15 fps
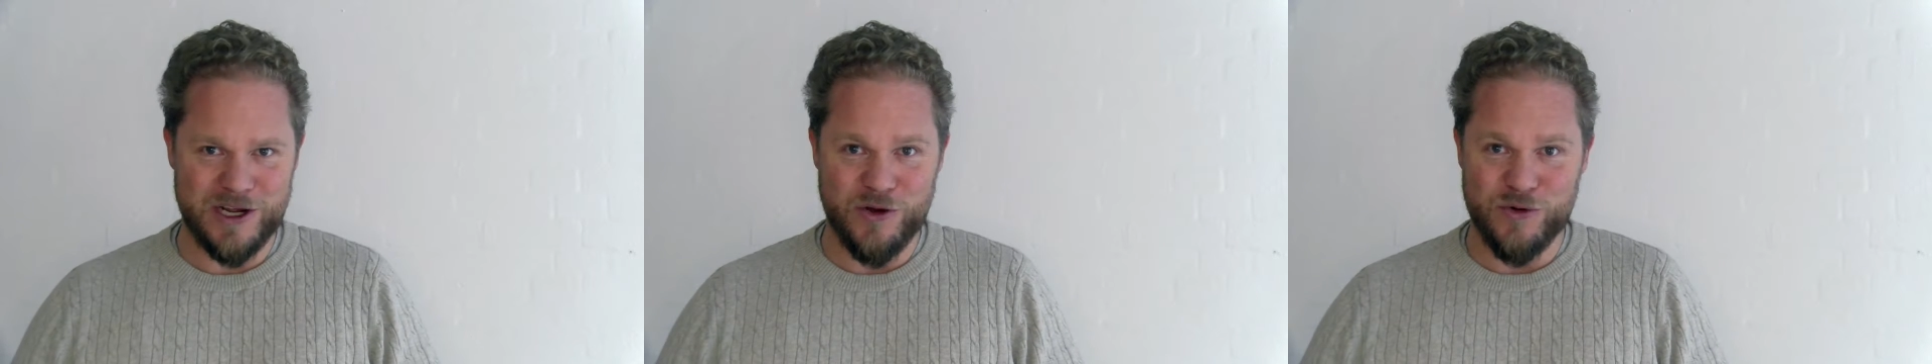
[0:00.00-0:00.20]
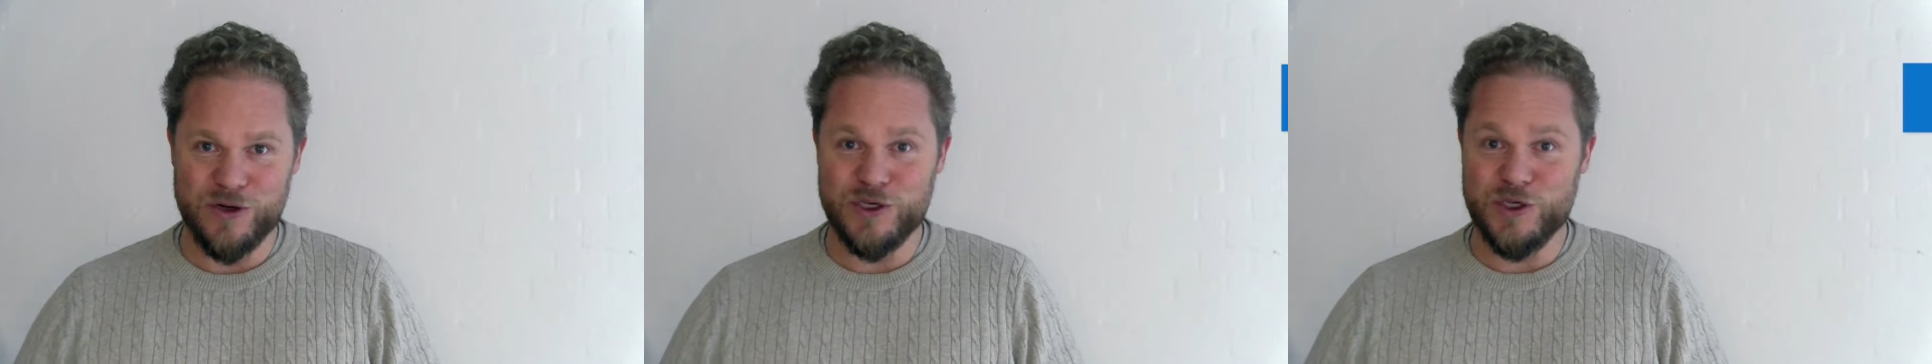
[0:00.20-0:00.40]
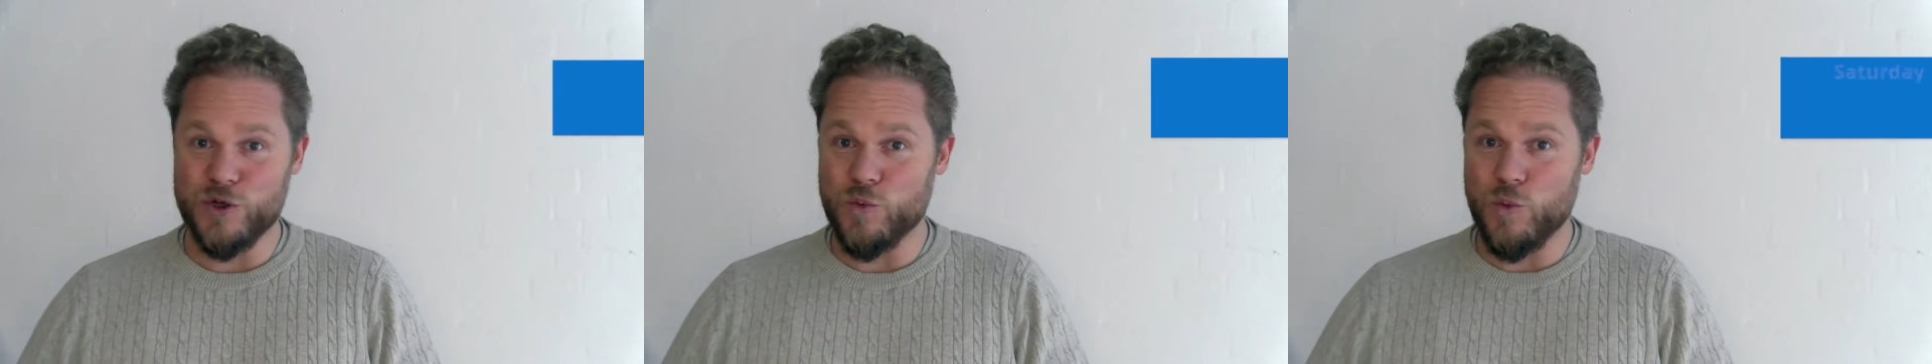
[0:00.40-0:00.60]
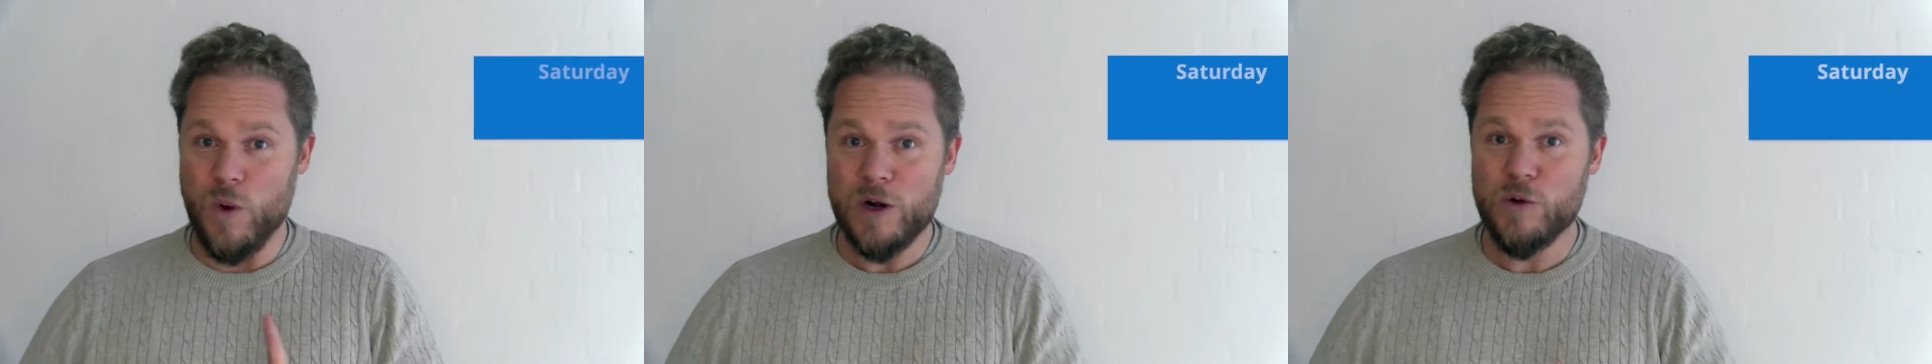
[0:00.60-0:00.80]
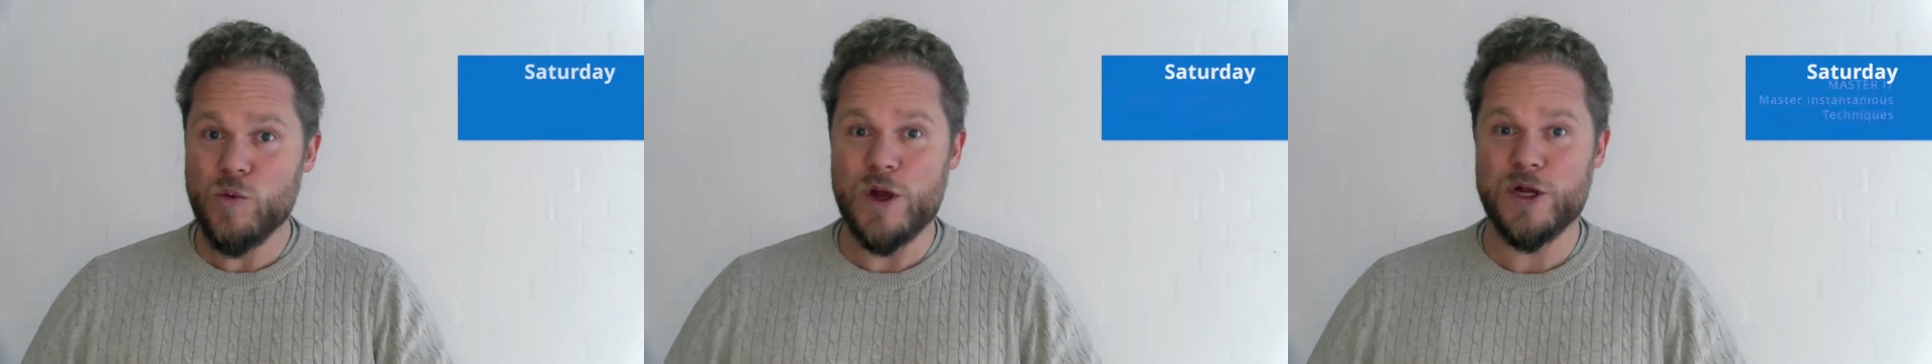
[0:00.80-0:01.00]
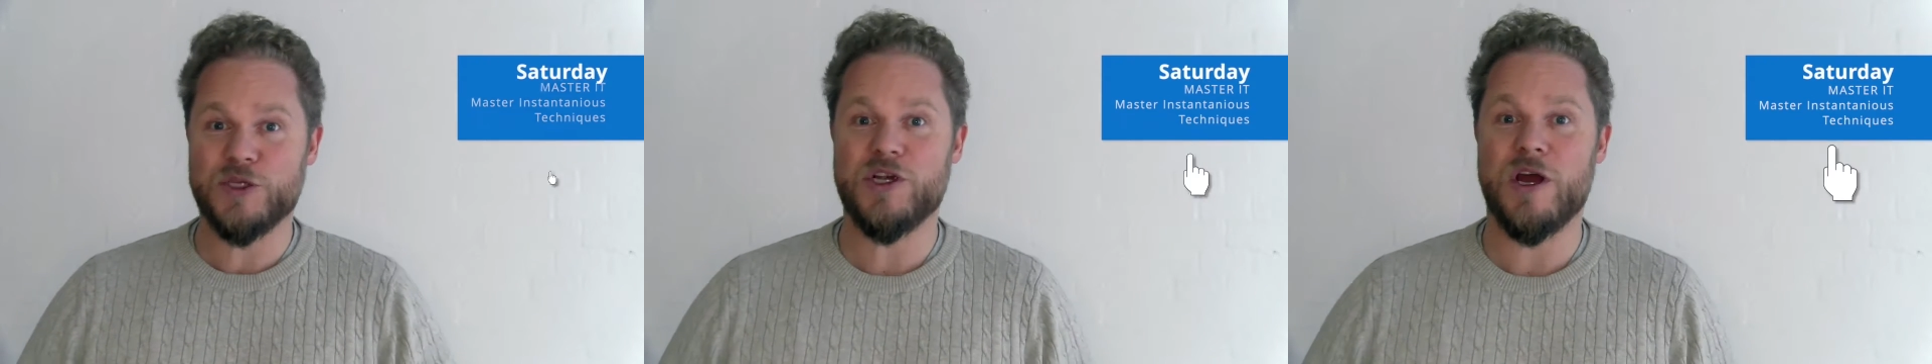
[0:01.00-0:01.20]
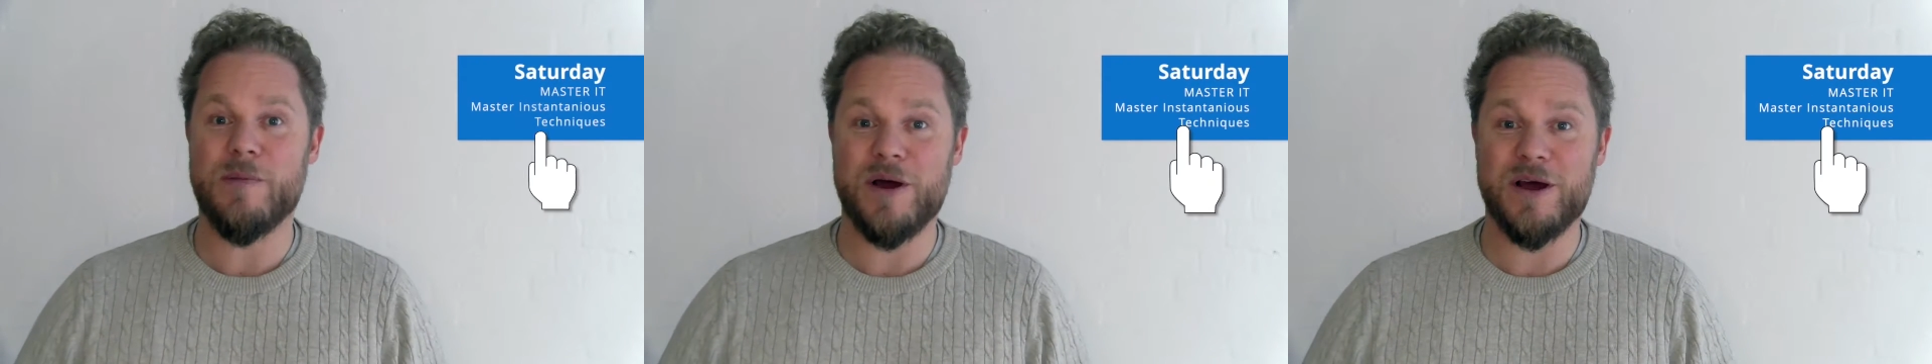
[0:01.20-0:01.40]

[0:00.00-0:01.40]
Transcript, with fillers: only do one workshop